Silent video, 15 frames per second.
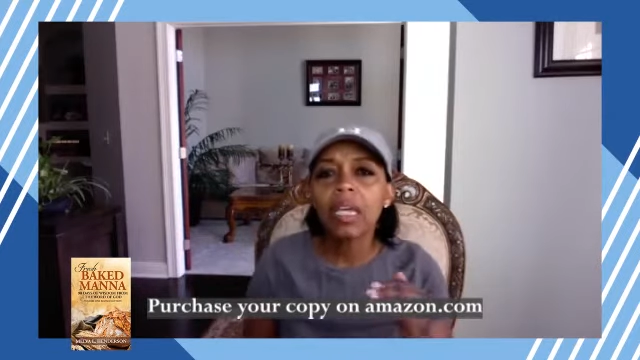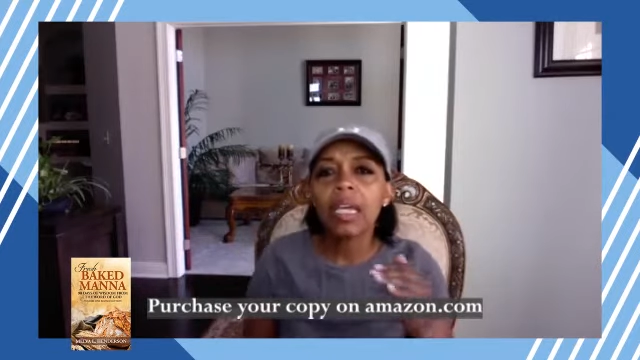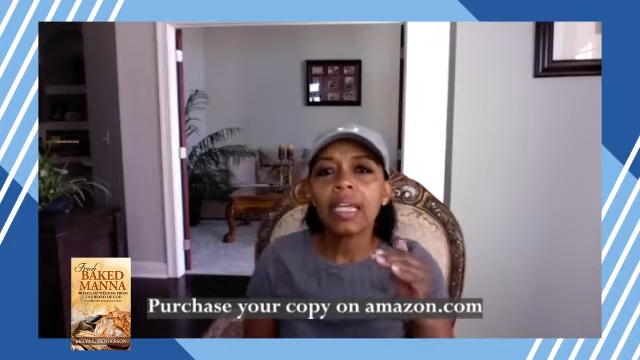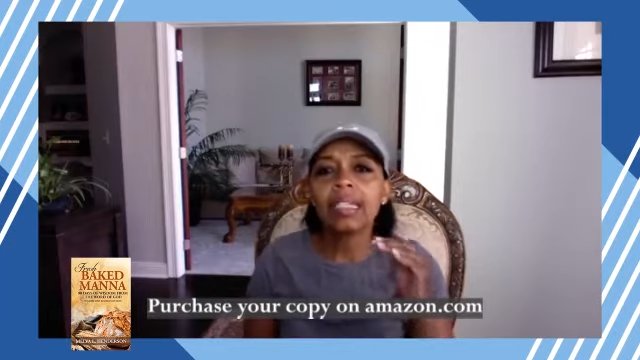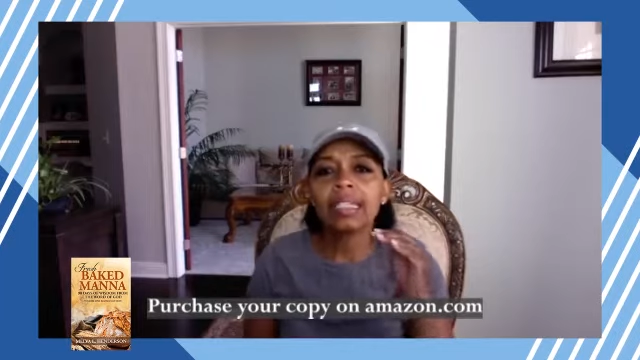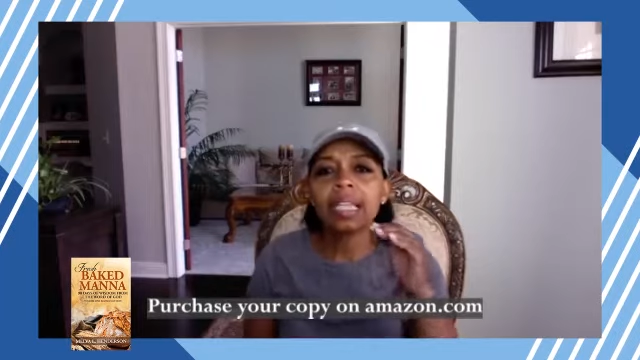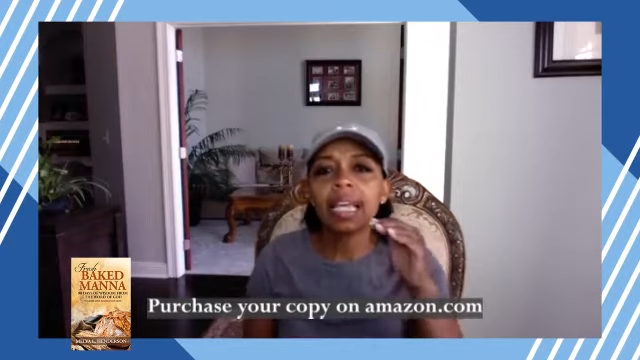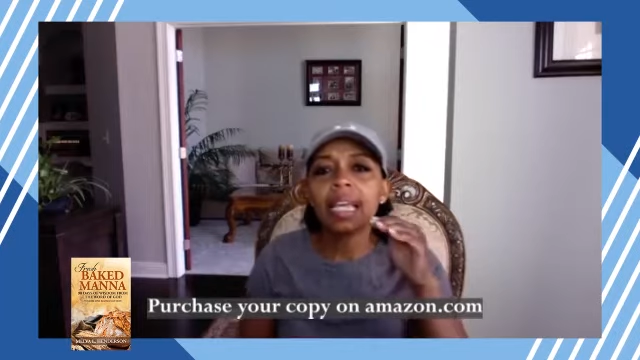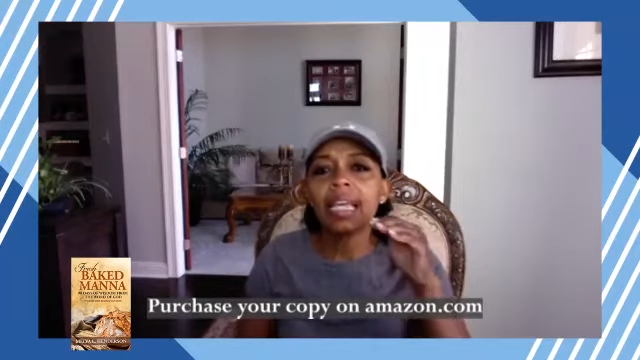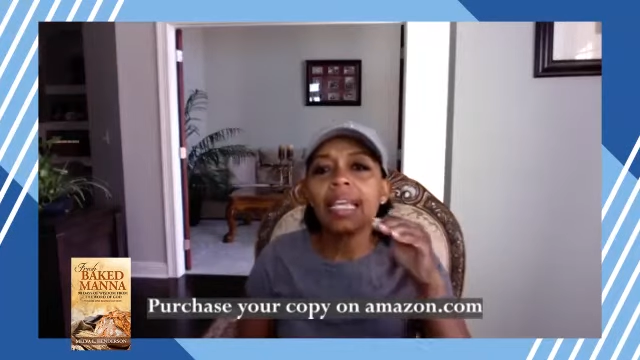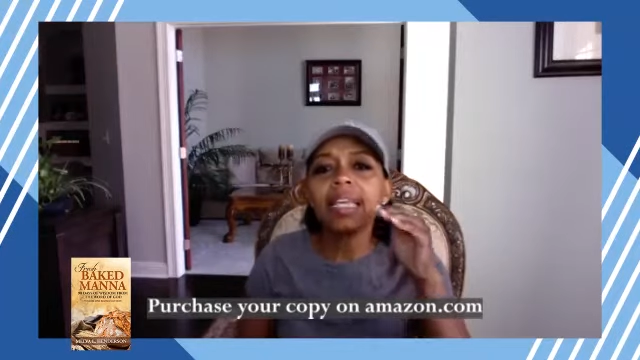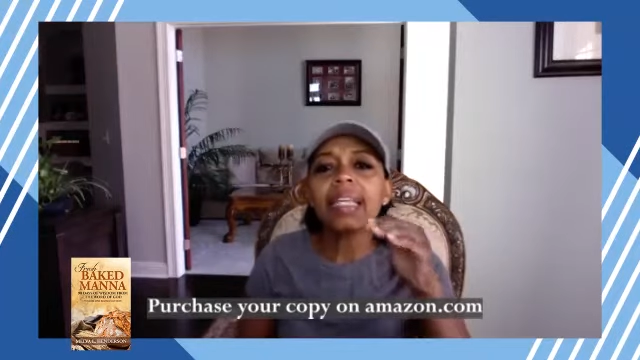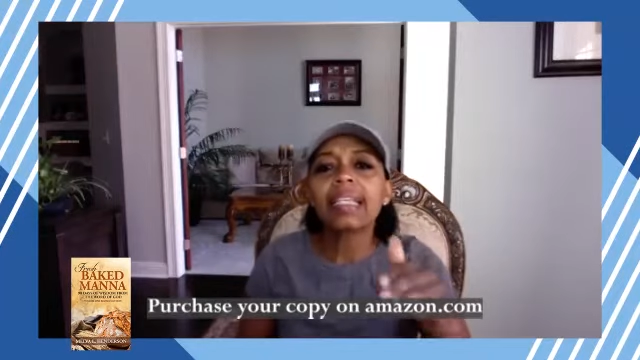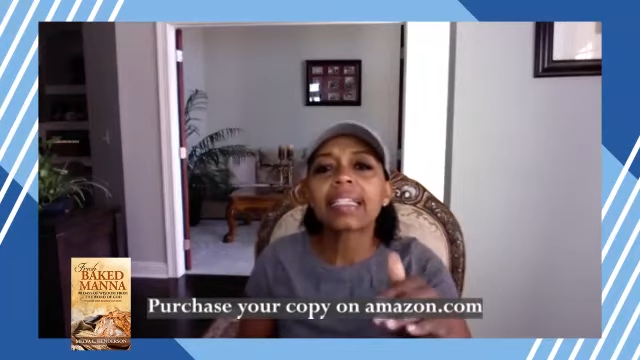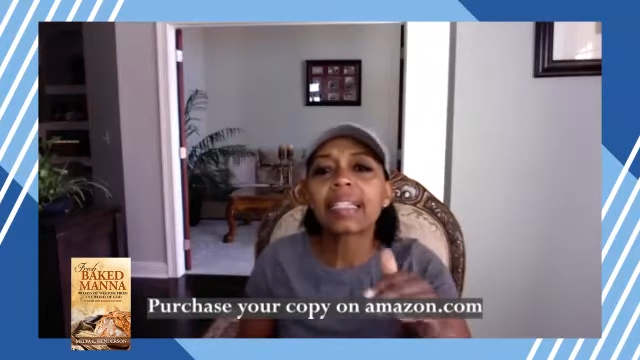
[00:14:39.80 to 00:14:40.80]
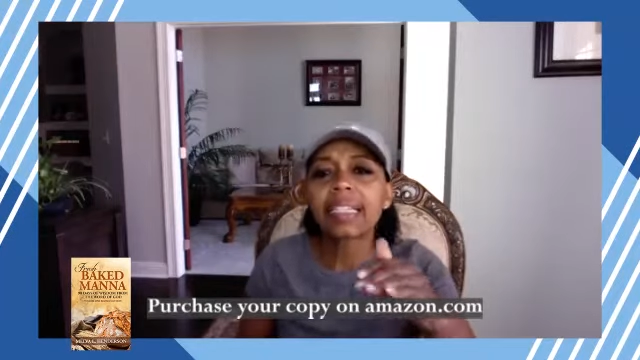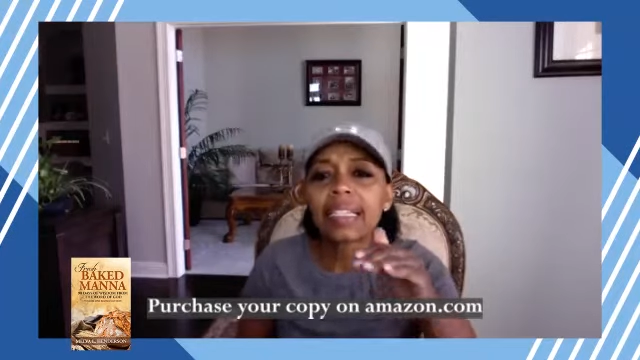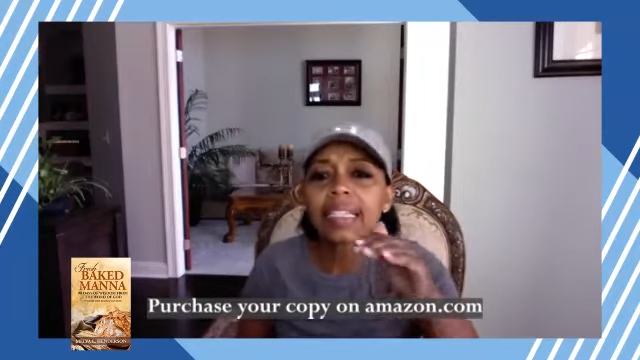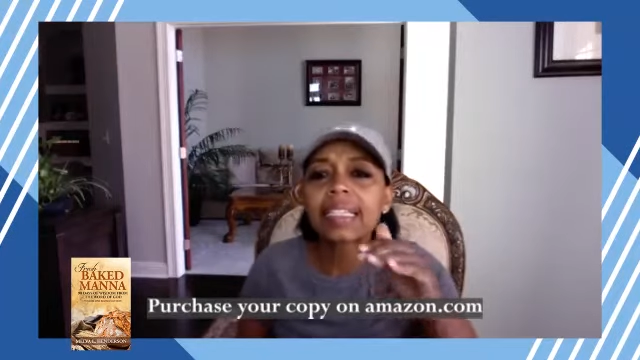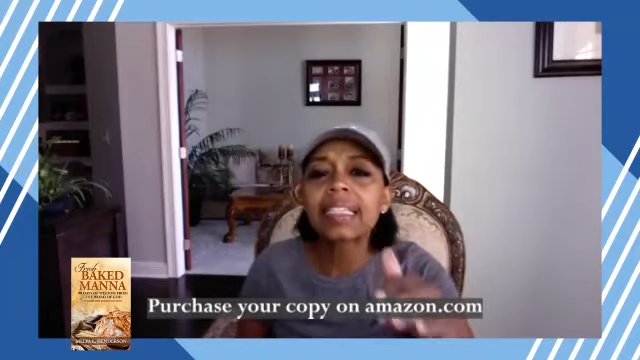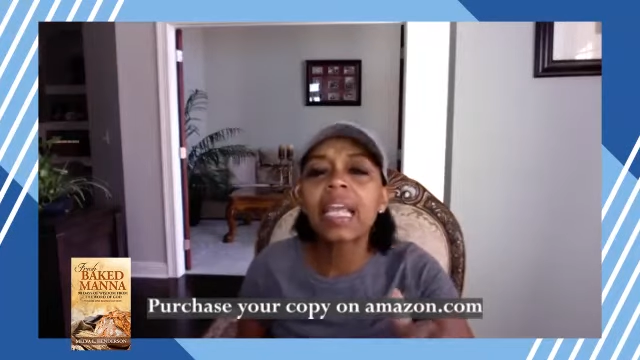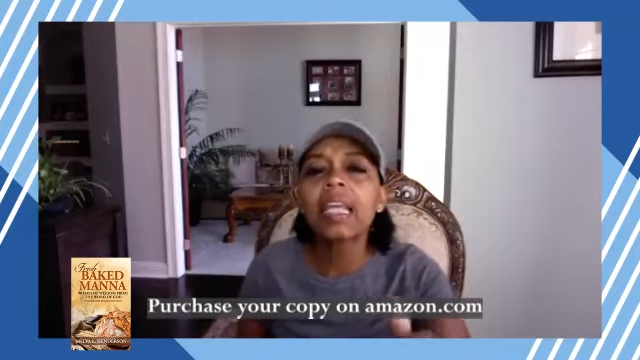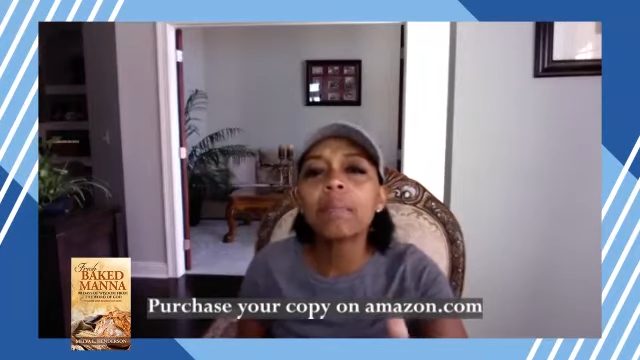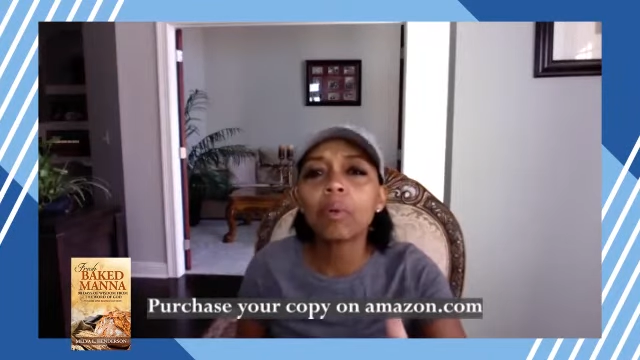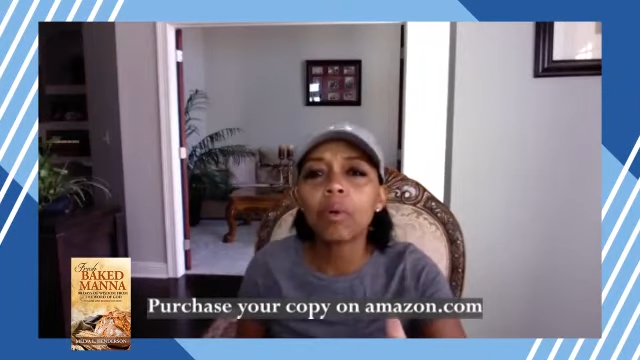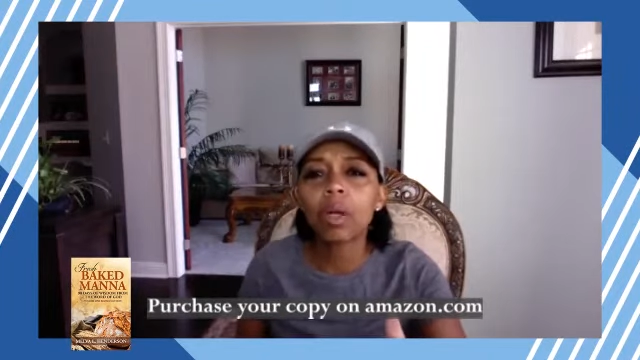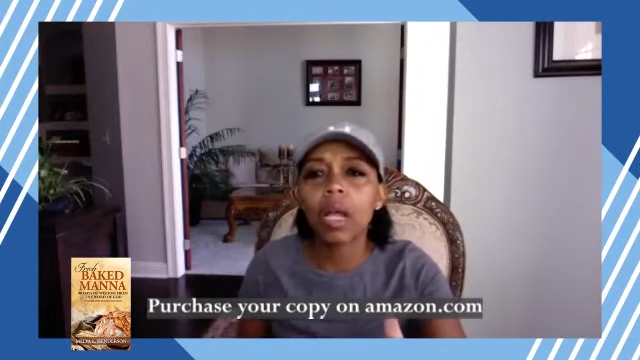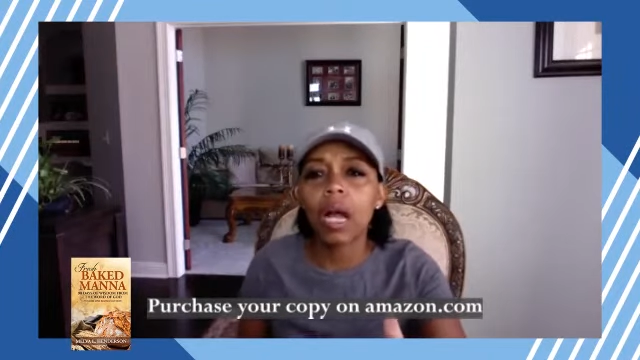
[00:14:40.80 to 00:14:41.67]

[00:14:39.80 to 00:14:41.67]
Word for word: He's, he is a stable